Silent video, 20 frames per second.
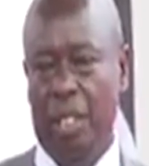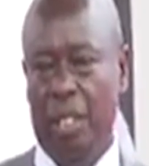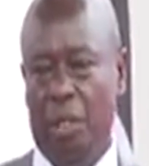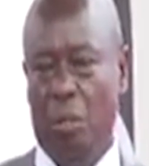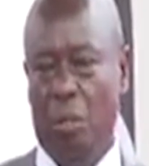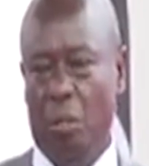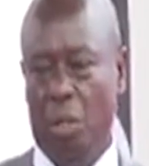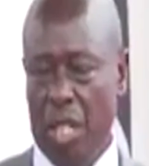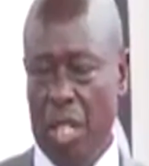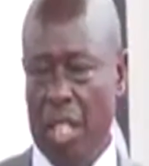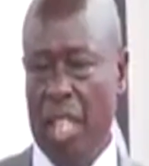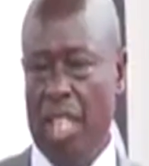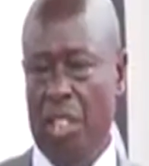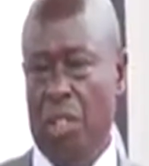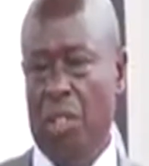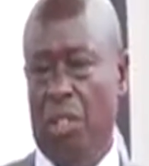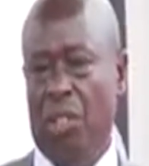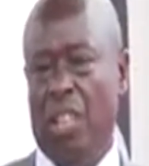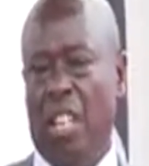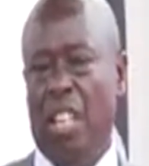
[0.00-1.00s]
with the
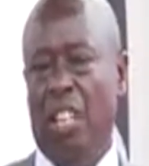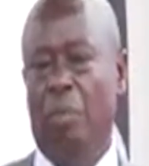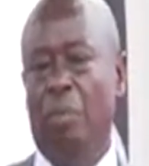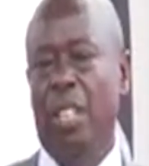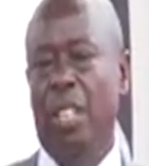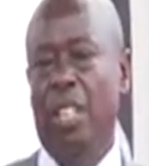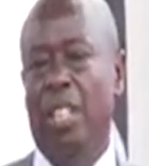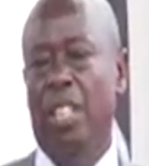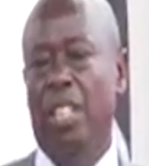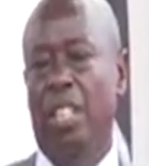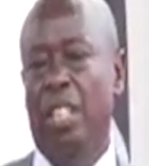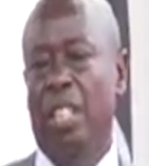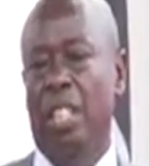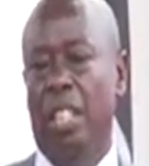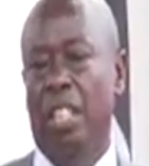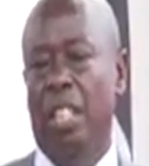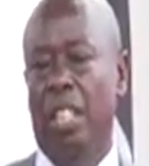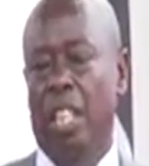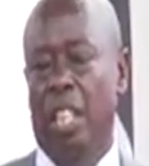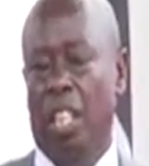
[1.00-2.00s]
national government,
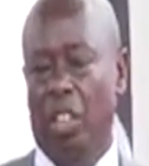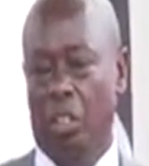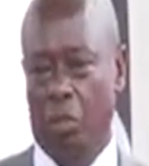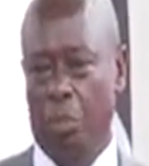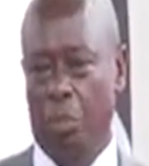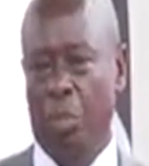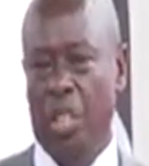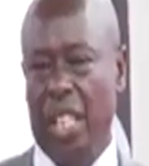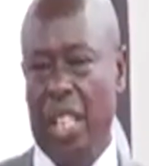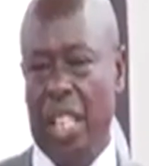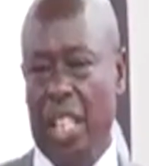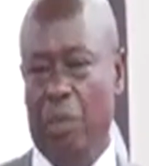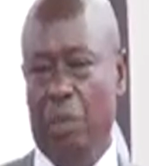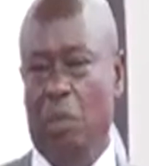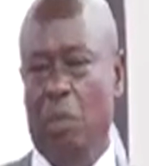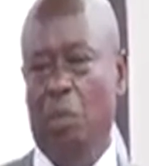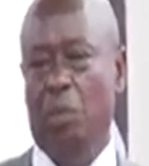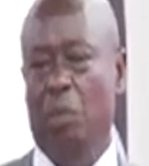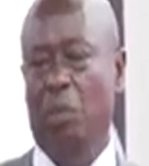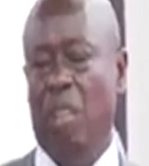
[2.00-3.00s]
health being a
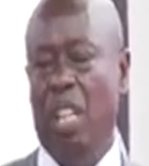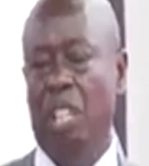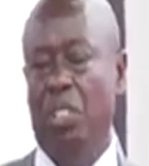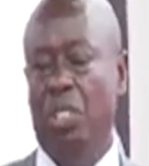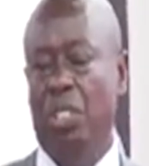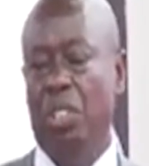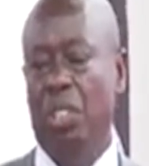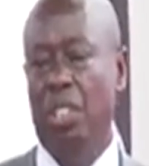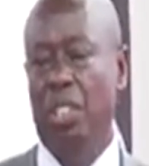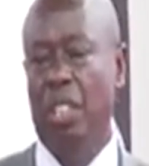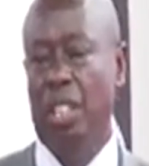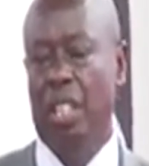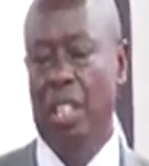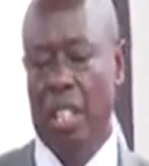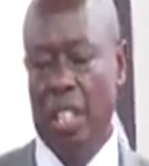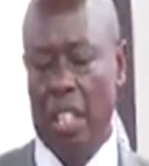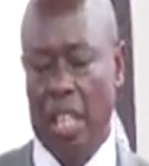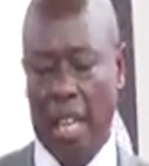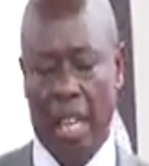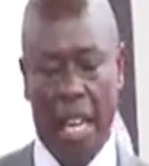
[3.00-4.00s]
devolved function,
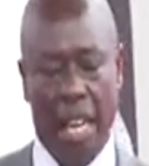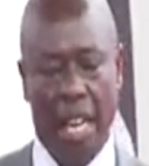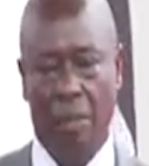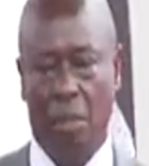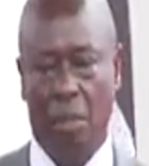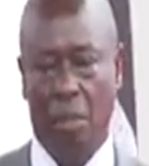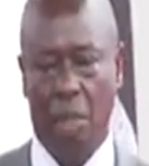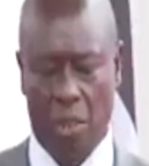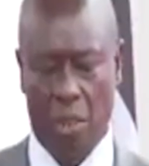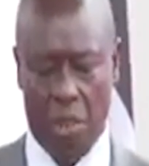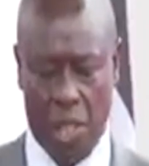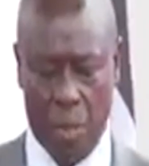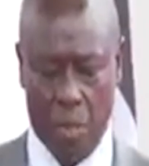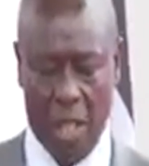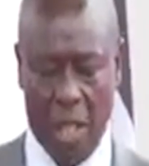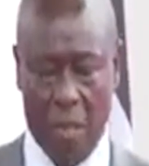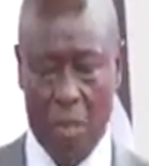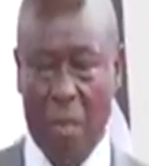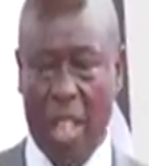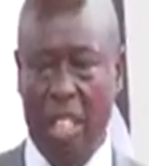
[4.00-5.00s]
and I have no doubt in
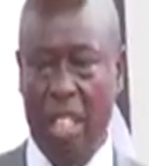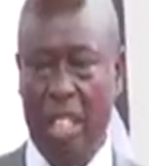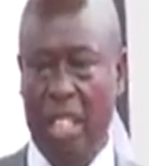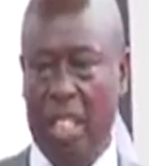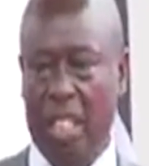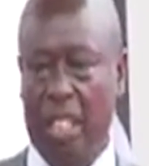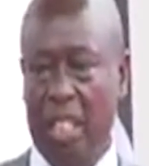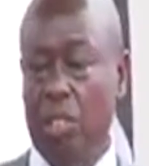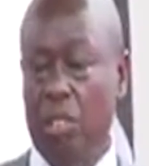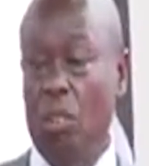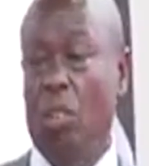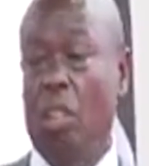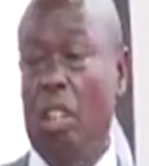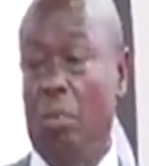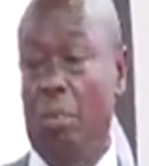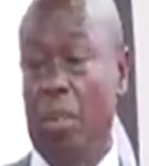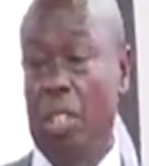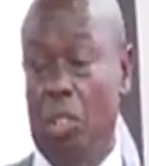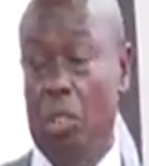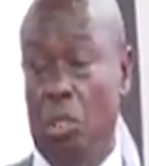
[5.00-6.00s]
my mind that this
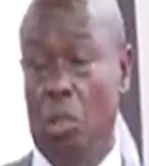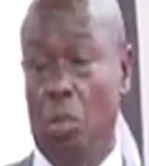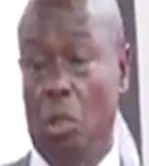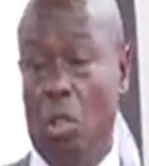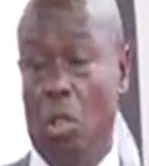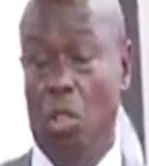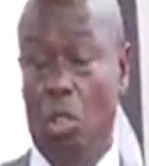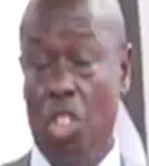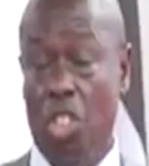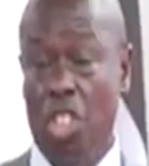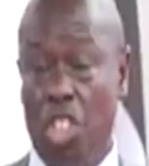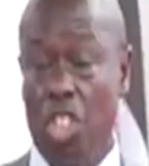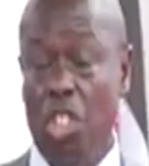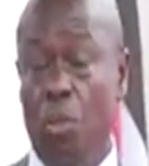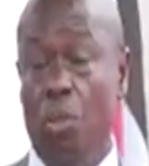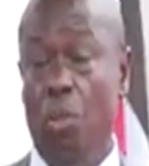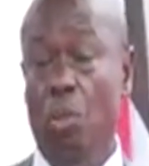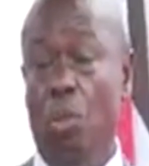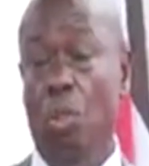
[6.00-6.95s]
collaboration will continue